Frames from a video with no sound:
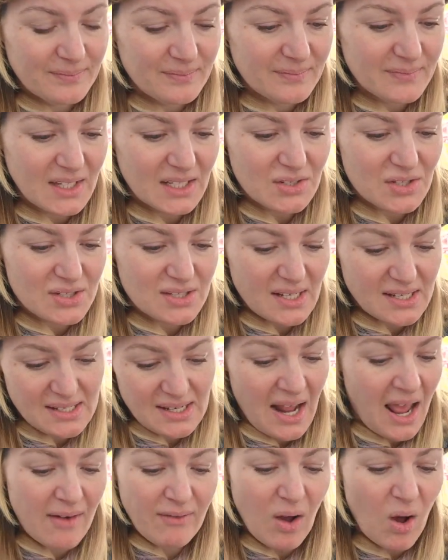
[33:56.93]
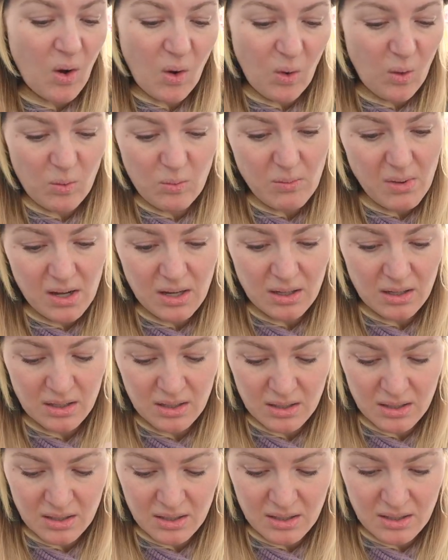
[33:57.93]
that just doesn't have a home.
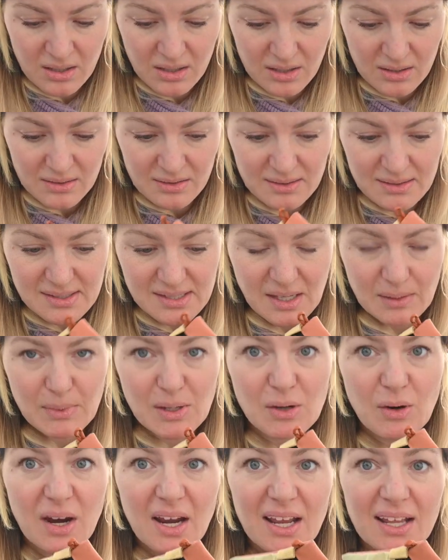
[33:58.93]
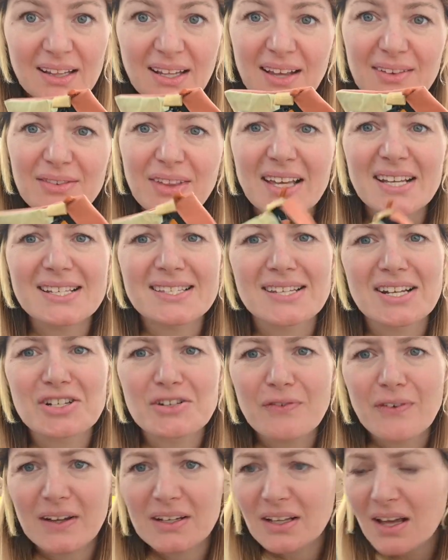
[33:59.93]
It's gonna be great, and they have like such
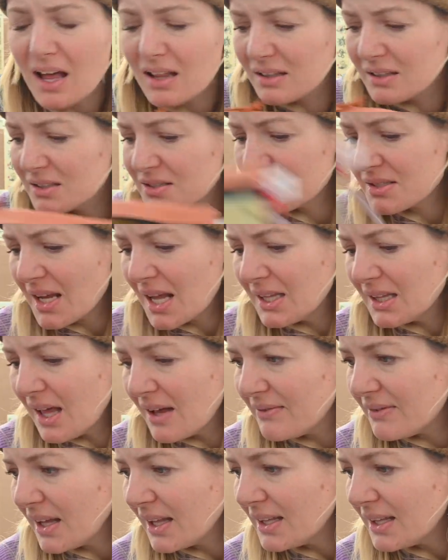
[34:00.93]
fun colors. I love.